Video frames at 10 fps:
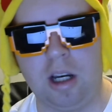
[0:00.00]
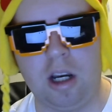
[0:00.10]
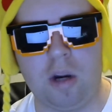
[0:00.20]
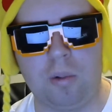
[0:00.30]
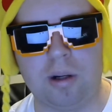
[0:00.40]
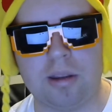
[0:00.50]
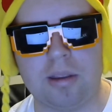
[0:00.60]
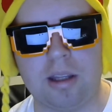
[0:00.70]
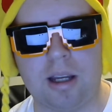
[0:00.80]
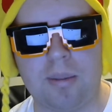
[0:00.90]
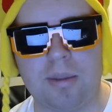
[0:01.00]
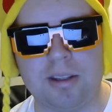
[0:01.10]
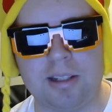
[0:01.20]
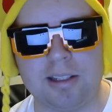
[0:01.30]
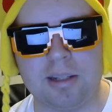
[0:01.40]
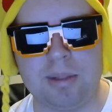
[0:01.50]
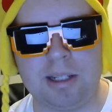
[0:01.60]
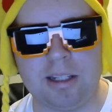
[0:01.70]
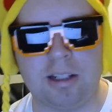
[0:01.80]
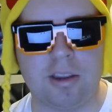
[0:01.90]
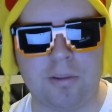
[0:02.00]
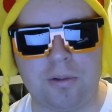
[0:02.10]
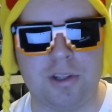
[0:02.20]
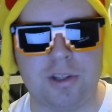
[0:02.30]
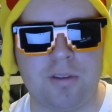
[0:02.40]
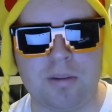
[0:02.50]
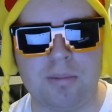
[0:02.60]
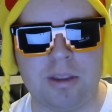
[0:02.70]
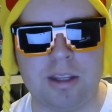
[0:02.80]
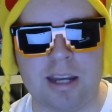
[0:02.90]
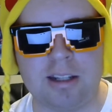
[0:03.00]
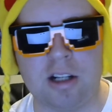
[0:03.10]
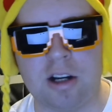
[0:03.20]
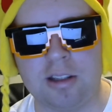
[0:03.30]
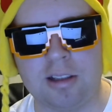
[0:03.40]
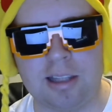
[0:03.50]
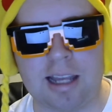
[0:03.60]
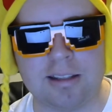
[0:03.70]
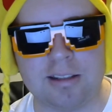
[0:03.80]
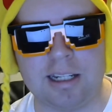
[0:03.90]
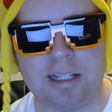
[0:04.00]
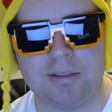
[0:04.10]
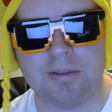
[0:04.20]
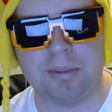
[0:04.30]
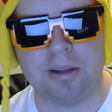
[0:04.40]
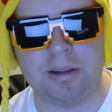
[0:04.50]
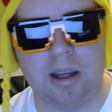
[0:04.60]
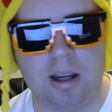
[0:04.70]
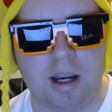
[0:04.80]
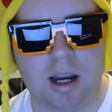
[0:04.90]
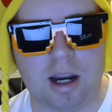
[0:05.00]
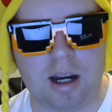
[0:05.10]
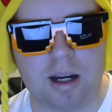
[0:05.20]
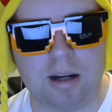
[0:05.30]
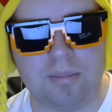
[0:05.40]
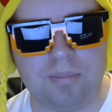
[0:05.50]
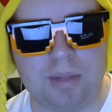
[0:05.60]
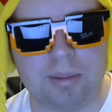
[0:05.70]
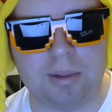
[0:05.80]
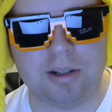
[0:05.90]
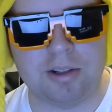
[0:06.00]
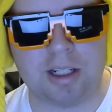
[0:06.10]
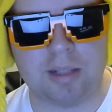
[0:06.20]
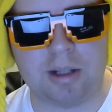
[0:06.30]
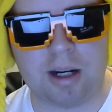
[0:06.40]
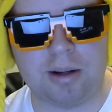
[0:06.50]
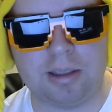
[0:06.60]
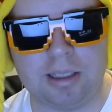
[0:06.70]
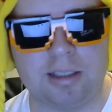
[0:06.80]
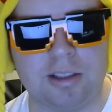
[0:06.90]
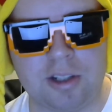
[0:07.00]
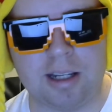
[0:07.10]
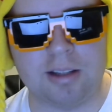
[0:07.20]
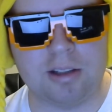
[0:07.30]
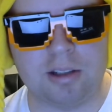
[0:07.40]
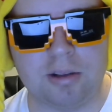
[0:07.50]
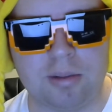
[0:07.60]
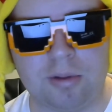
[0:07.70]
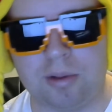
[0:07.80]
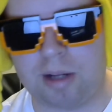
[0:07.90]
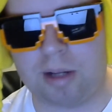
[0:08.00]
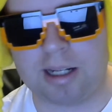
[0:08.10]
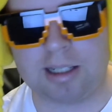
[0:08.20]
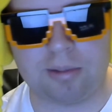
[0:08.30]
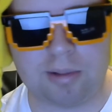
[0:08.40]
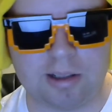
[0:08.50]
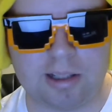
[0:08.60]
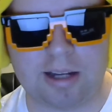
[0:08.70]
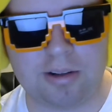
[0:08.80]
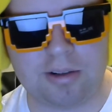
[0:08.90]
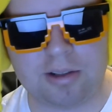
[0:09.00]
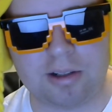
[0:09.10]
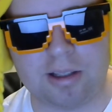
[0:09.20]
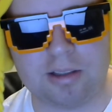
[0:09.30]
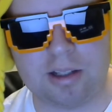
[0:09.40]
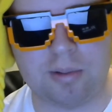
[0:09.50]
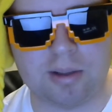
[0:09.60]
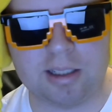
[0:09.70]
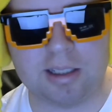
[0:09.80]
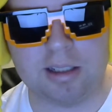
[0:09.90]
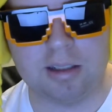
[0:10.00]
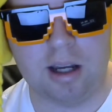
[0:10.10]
with the season beginning on the first of every month and ending on the last day of every month. And players are going to be getting the chance to improve their rank, and go on the ladders, and all that stuff once again.